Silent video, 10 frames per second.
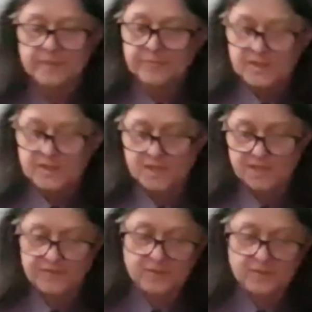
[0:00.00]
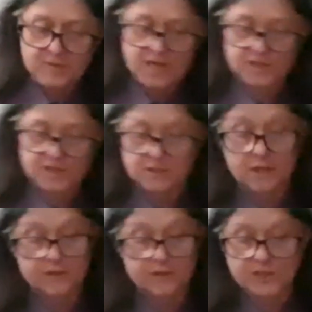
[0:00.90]
says of compassion, there
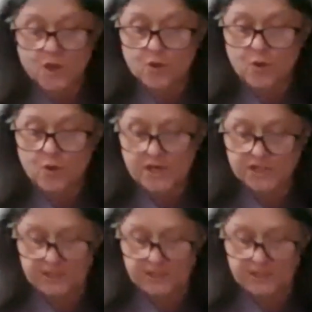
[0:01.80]
is no question